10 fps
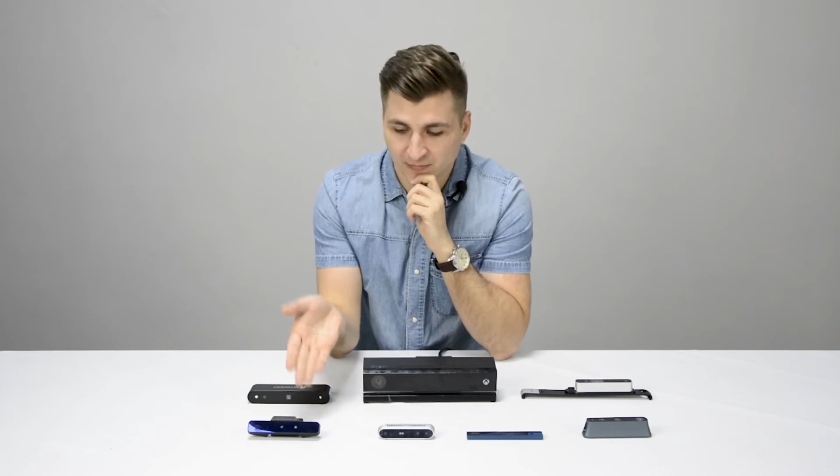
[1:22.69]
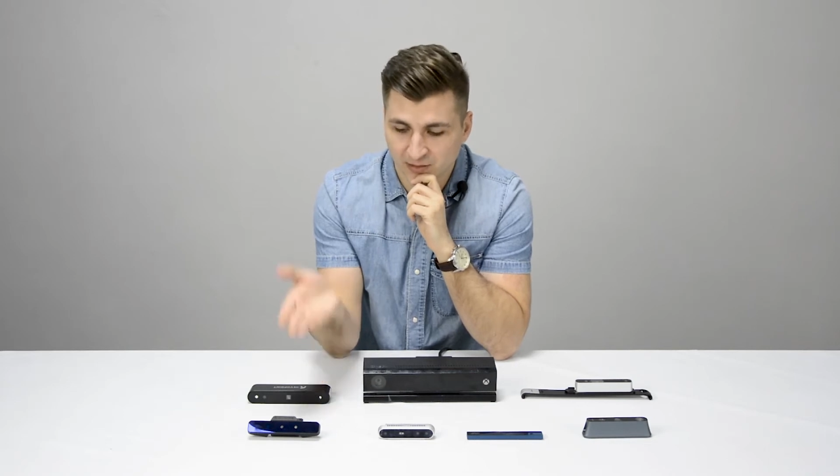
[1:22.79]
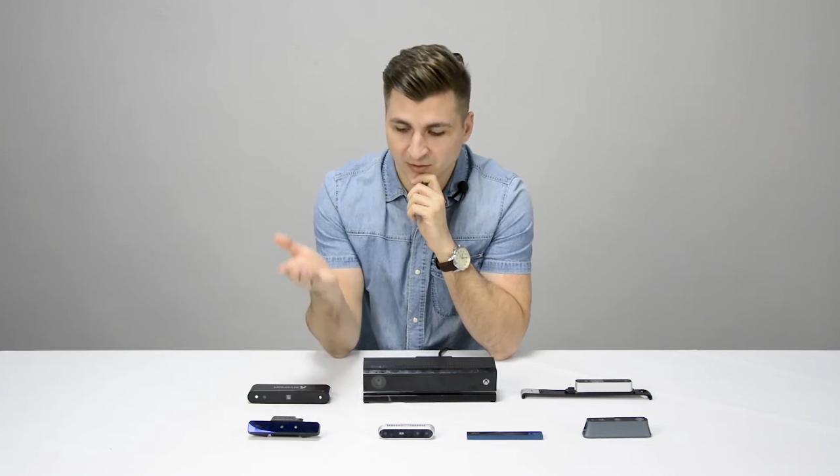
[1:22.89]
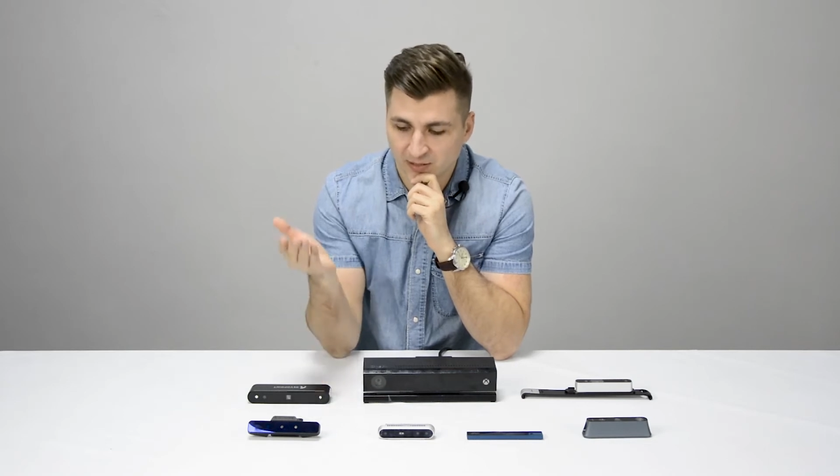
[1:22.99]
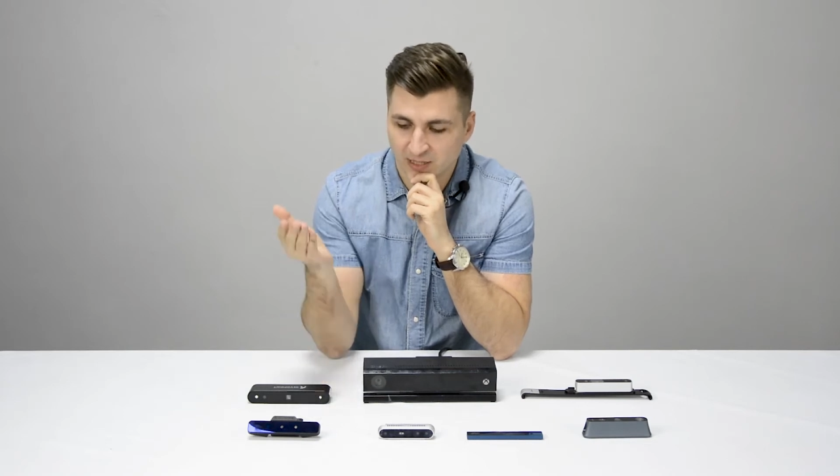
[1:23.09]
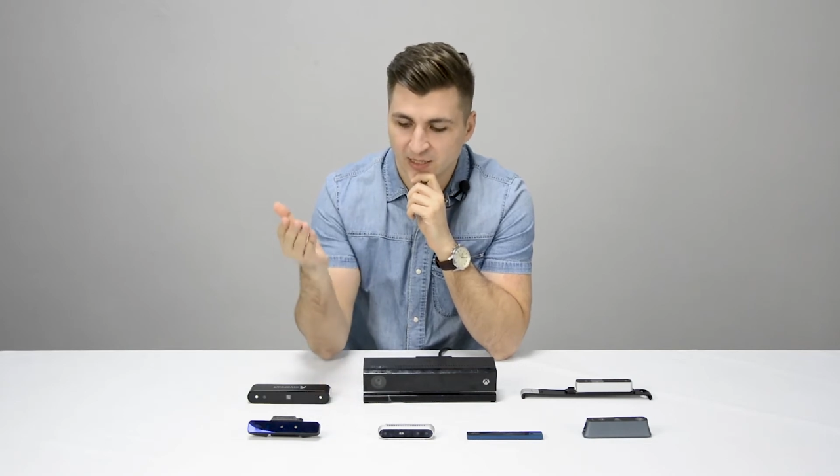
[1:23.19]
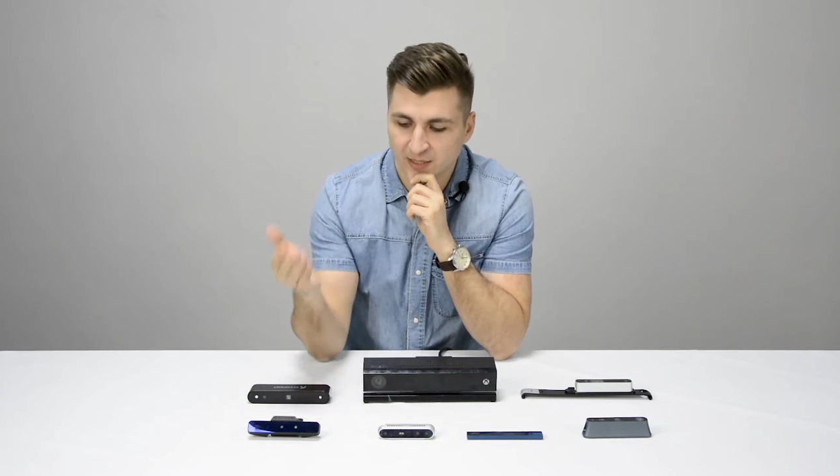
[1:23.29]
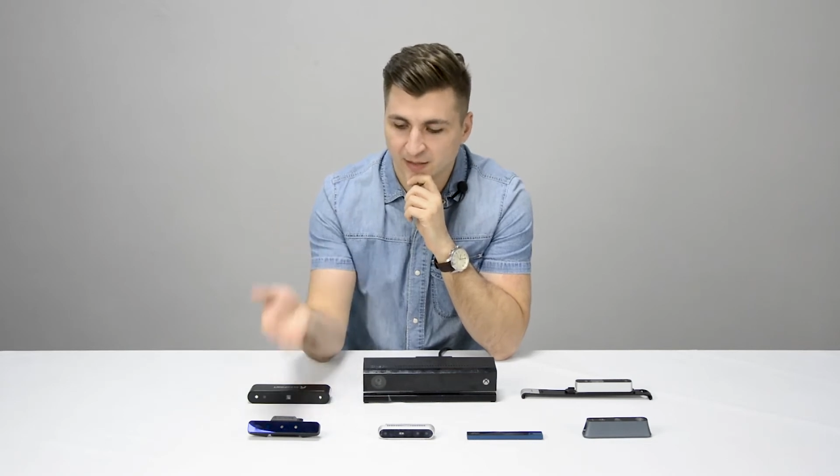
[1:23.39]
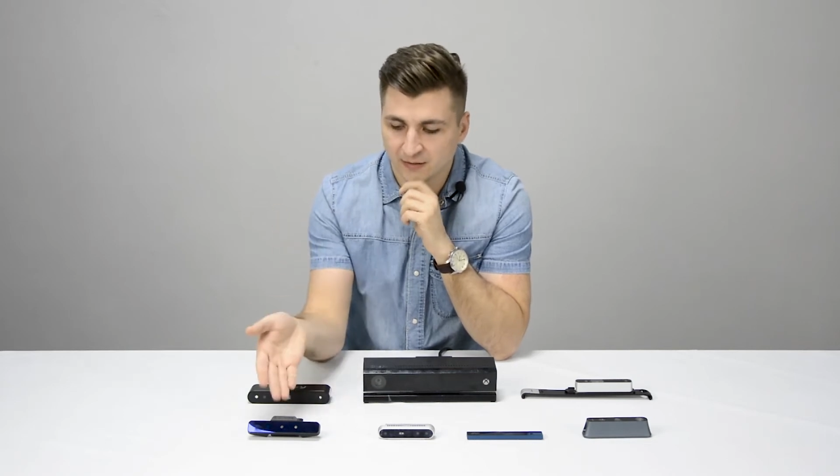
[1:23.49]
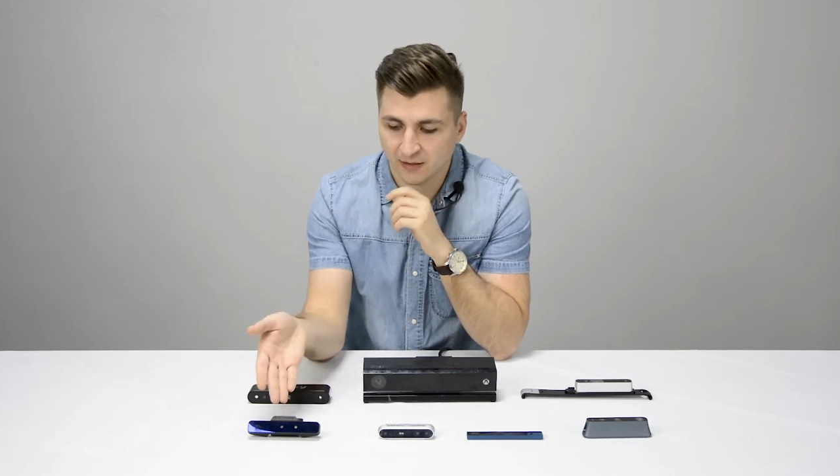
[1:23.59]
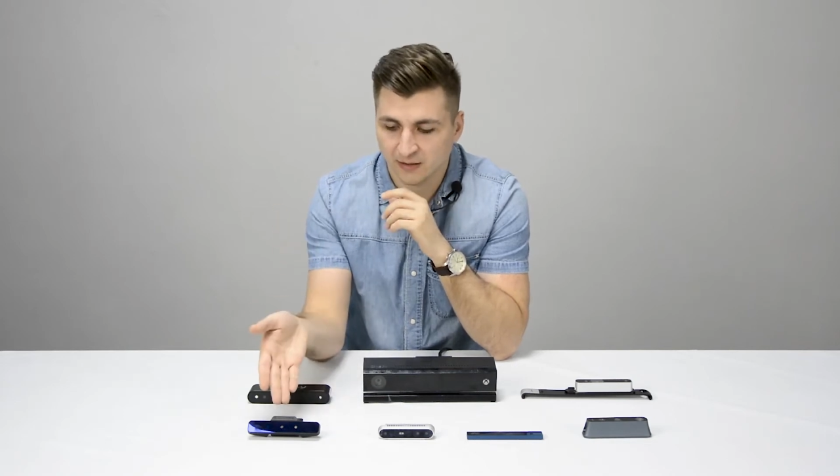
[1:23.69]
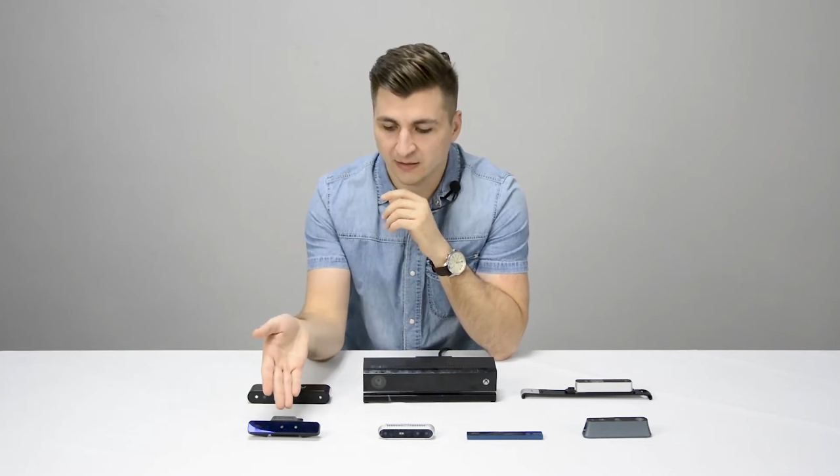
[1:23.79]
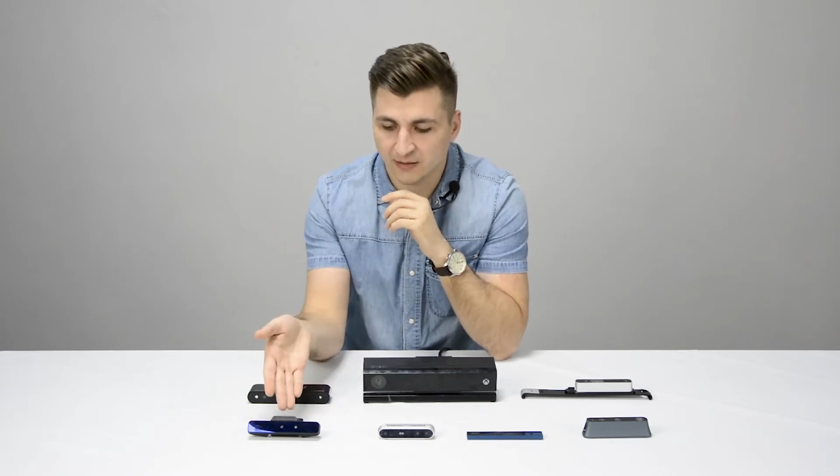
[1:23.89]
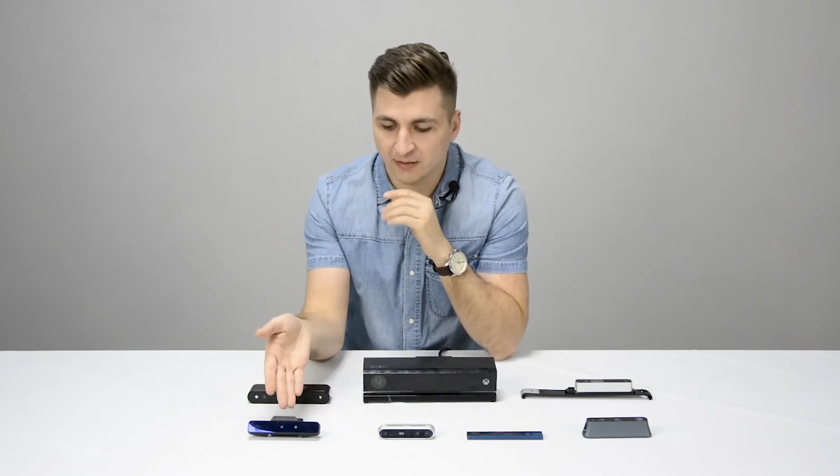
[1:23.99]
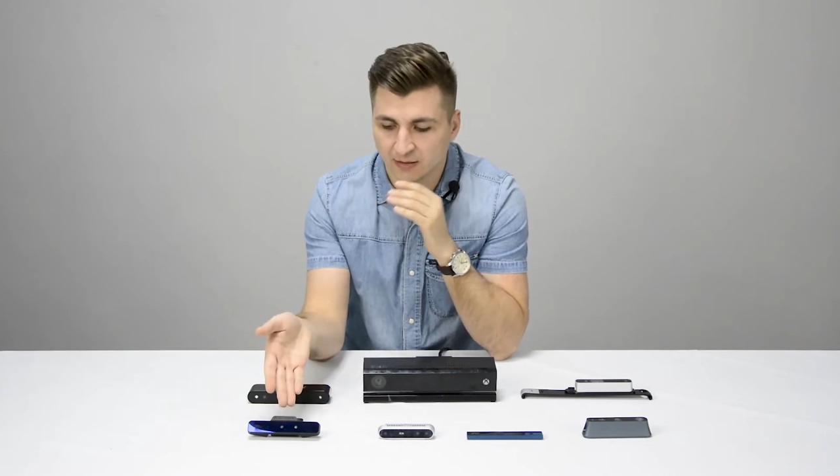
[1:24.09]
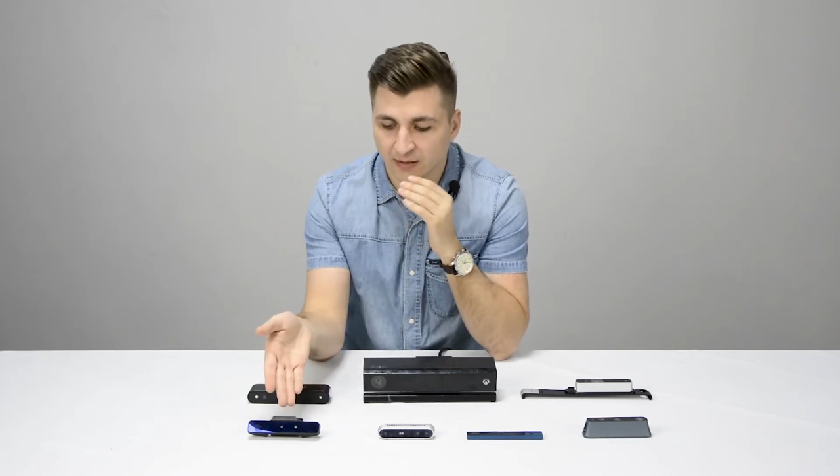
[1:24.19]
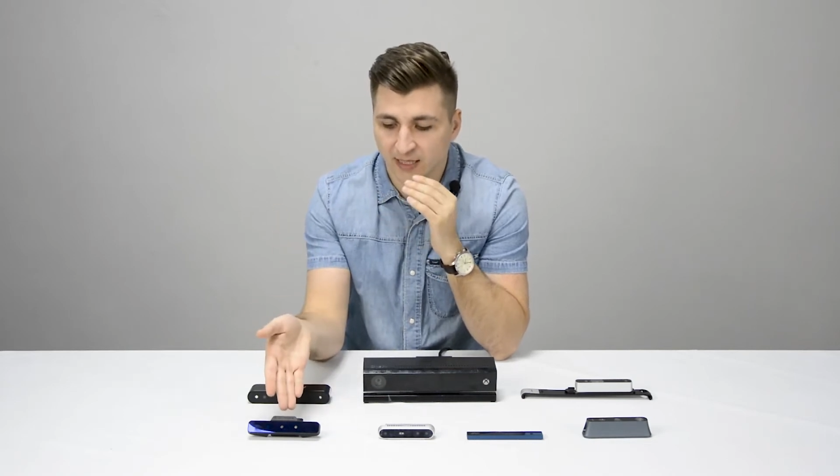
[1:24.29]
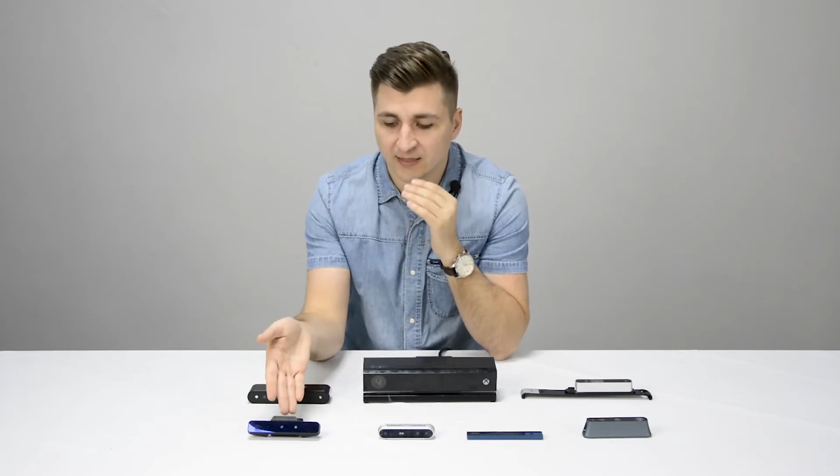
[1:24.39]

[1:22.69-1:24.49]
that you see here is the